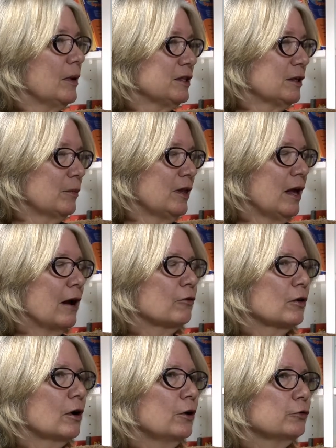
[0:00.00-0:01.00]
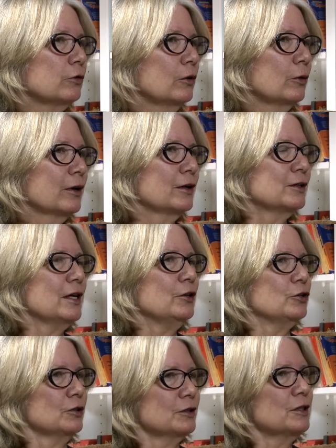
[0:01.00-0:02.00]
by some of the agricultural
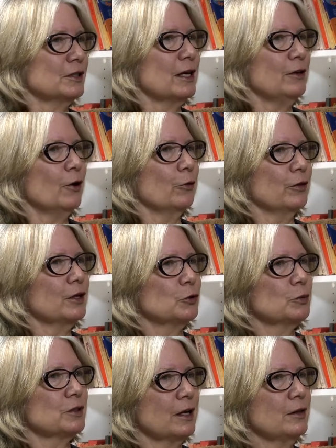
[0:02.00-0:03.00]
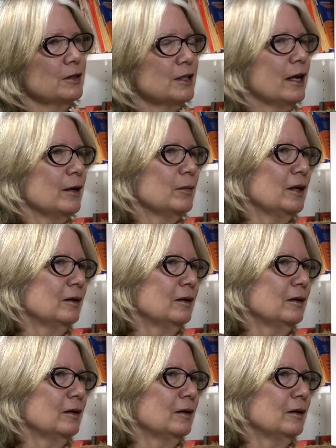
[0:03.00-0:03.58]
organizations to say, no, things will stay the same.